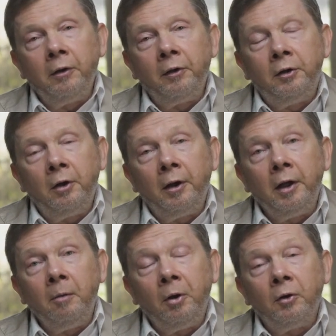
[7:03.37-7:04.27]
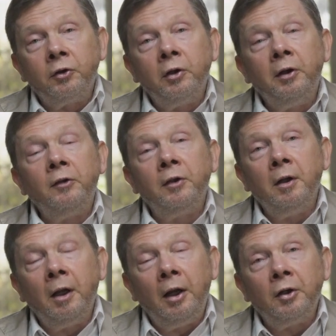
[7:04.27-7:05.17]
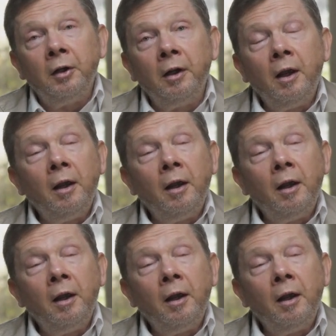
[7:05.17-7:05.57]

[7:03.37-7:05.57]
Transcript: the journey because the destination